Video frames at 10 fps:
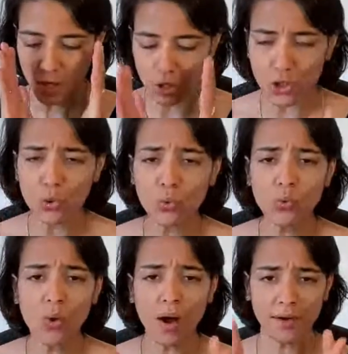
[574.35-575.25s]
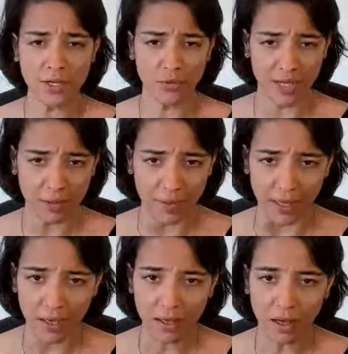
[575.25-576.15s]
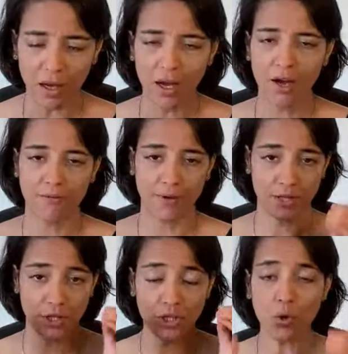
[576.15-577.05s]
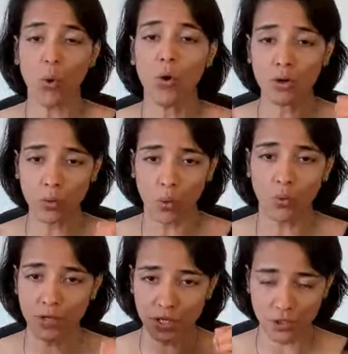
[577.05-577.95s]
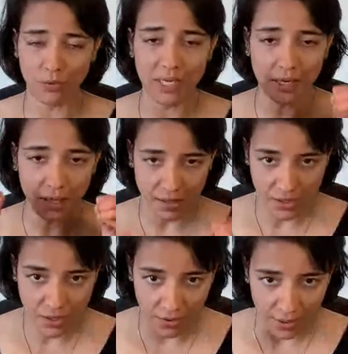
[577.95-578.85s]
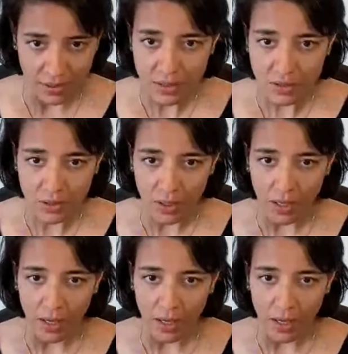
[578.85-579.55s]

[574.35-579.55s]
You are a unique being with your own unique strengths.